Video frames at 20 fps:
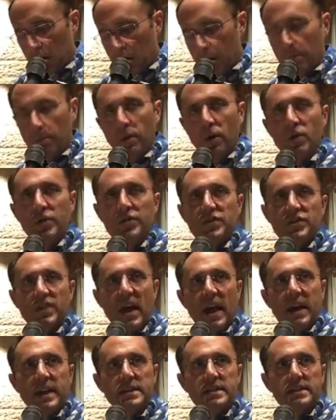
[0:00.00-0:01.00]
both
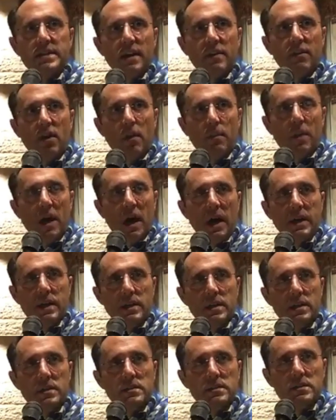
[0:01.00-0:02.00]
sides of our
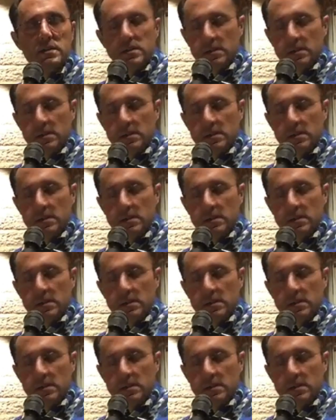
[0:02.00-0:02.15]
bodies